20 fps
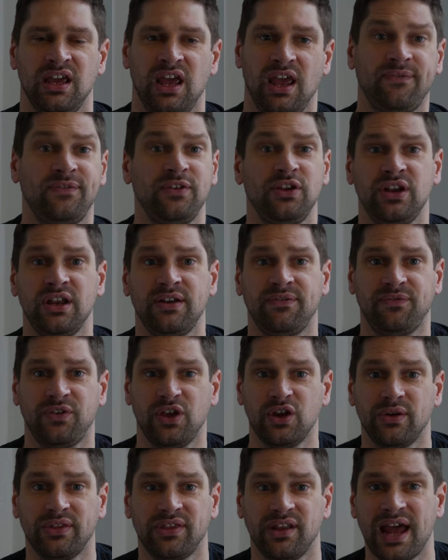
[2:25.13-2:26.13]
If you need
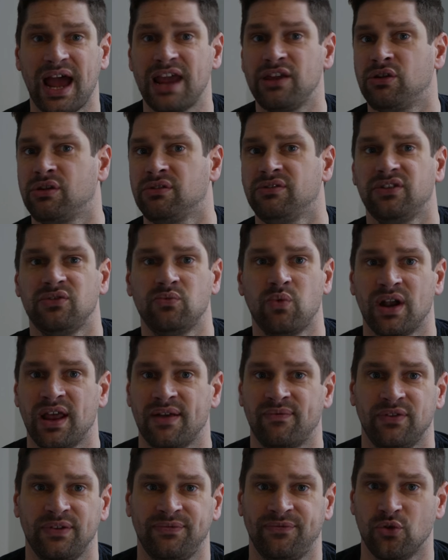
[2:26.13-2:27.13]
fewer than that, you can do 1
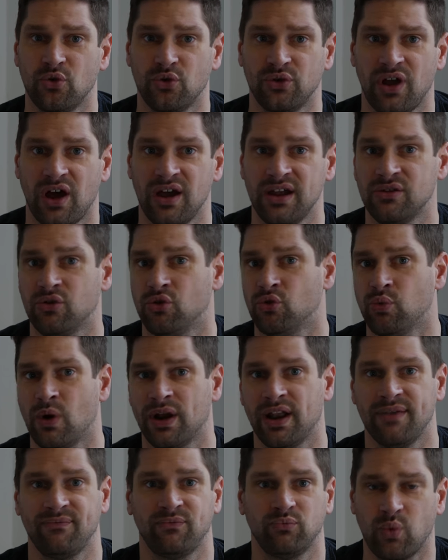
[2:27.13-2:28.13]
every fortnight or
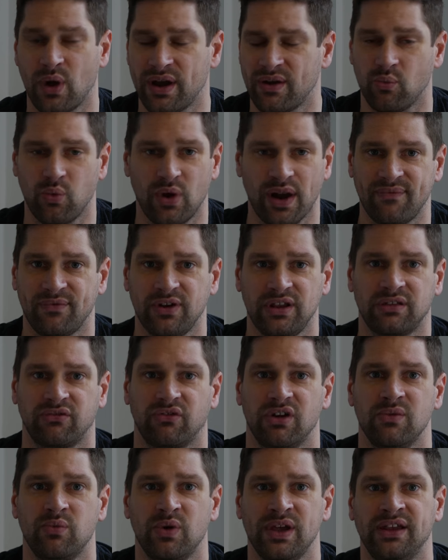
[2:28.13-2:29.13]
one every
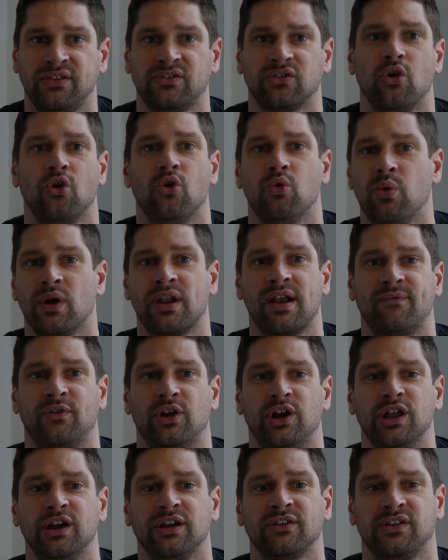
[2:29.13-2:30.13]
3 weeks or
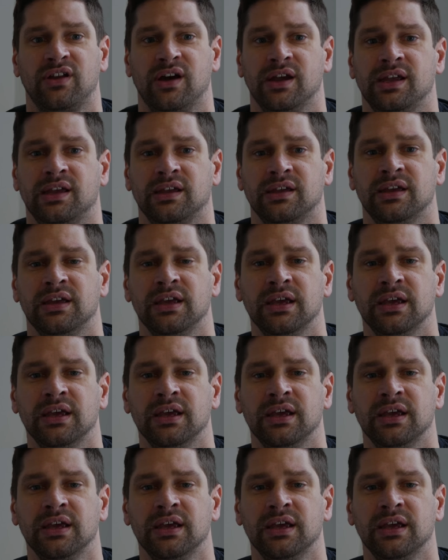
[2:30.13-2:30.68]
whatever it looks like.